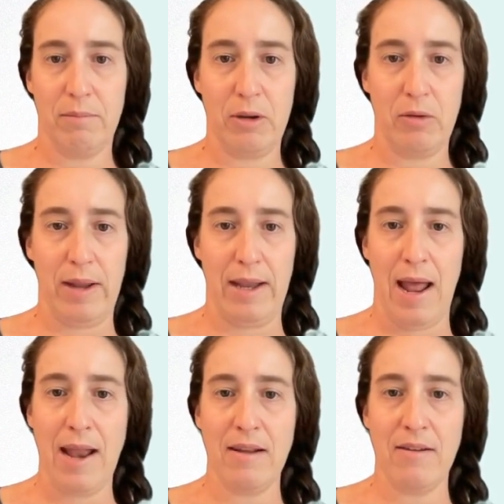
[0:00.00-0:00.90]
between
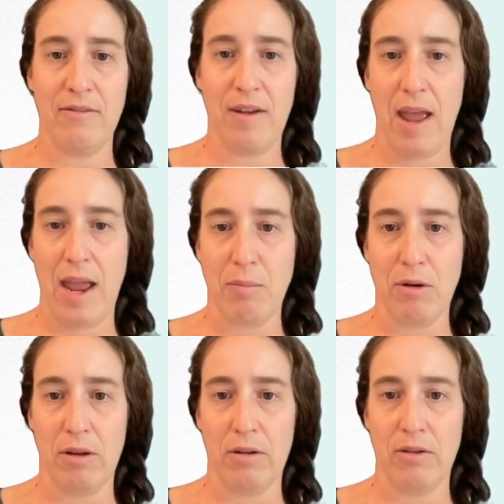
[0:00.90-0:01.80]
end of
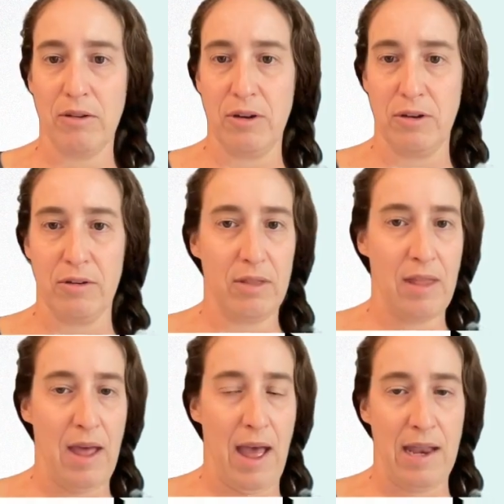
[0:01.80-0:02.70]
April to
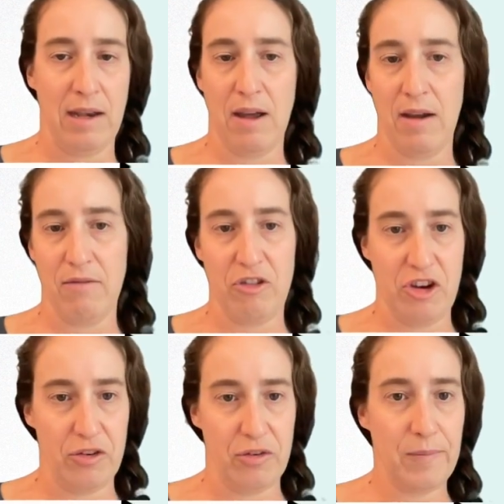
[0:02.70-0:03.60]
the end of
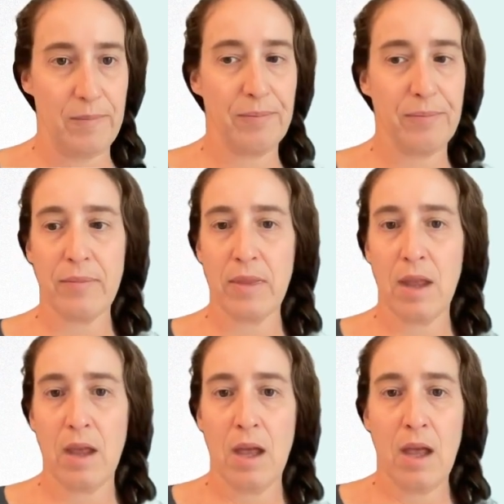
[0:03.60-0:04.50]
June.
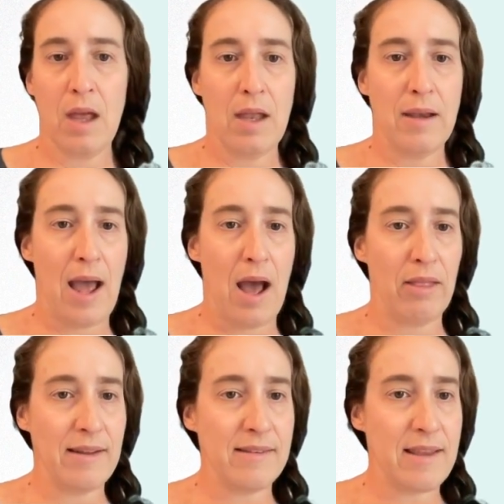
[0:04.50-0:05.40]
Now
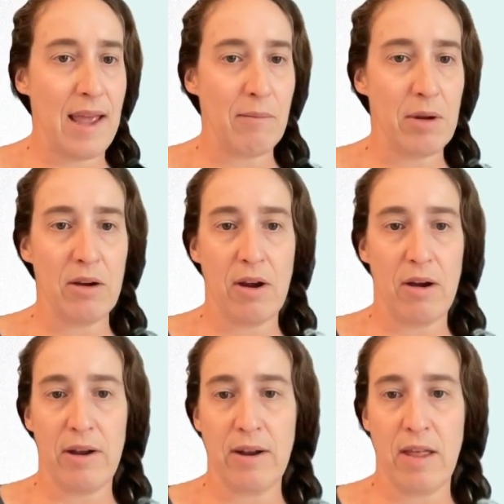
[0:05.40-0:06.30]
let's say I'm going to
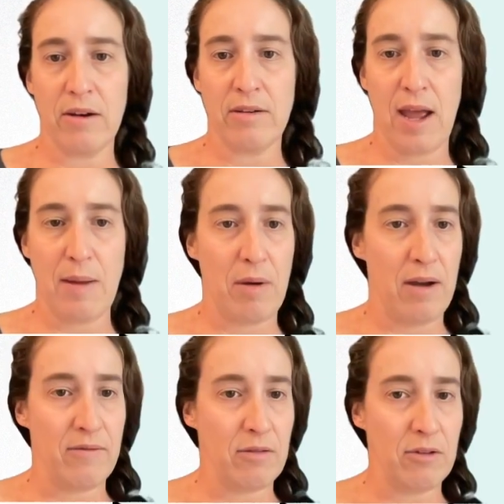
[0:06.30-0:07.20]
grow another type
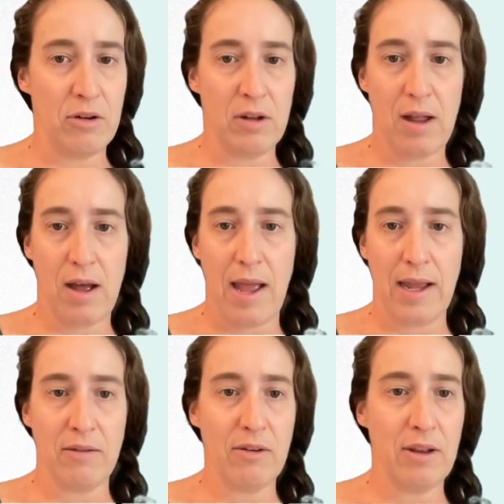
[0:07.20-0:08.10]
of arugula. I
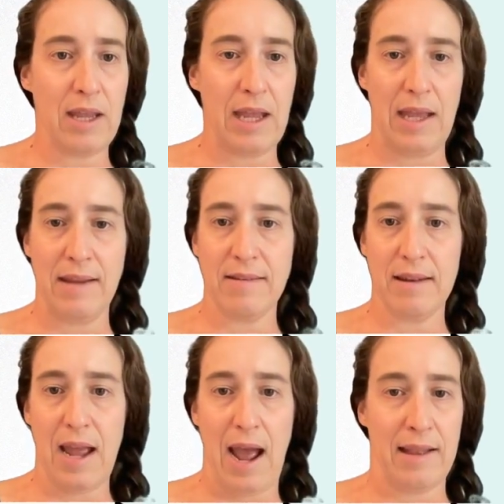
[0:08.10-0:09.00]
can really
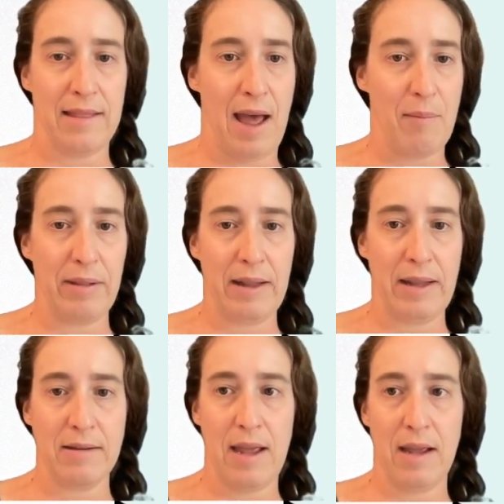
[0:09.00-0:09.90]
easily add that
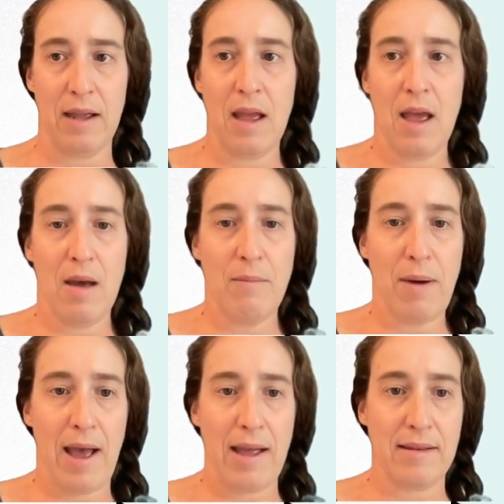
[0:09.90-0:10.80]
planting
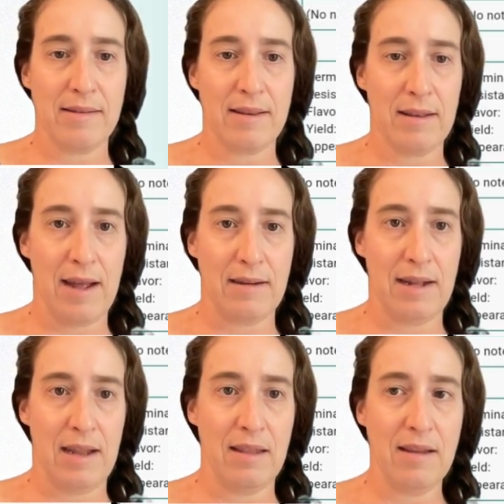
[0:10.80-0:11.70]
by
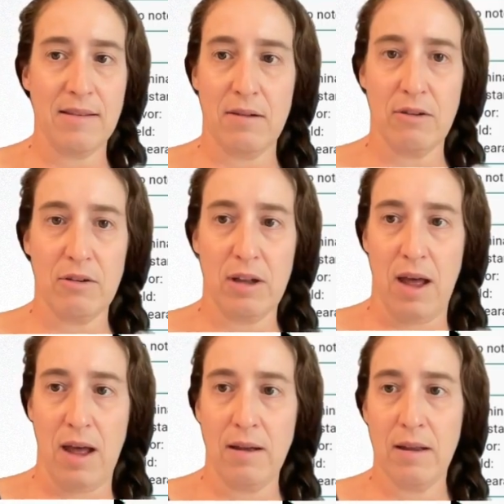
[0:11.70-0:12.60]
selecting this
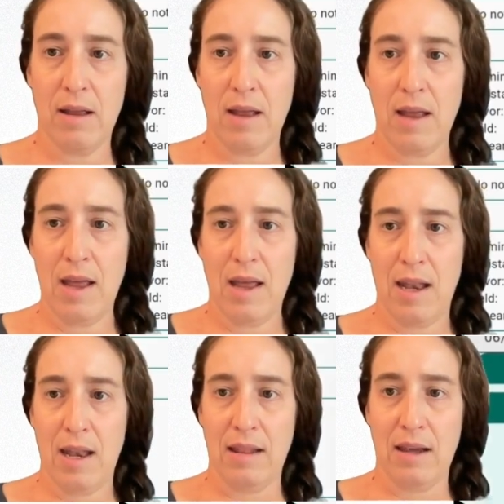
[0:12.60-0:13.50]
arugula,
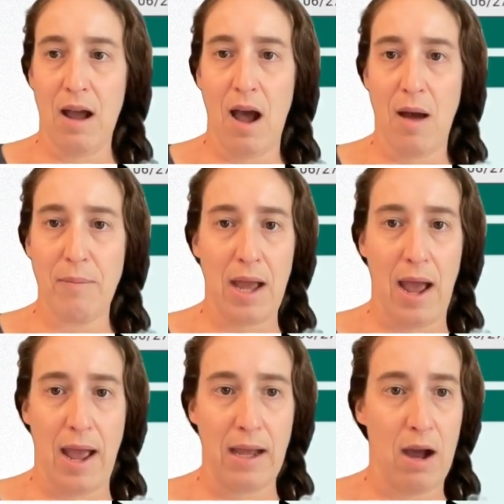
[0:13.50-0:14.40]
hitting the copy
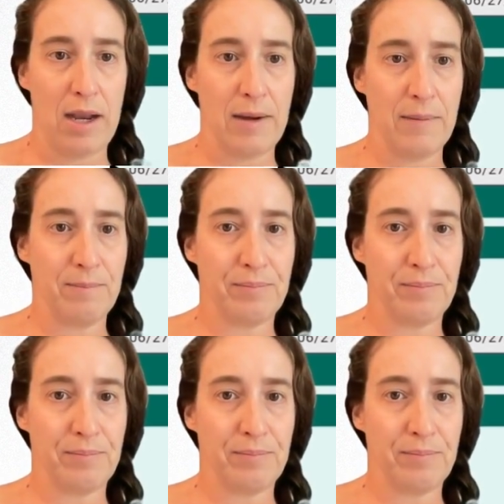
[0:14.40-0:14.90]
icon.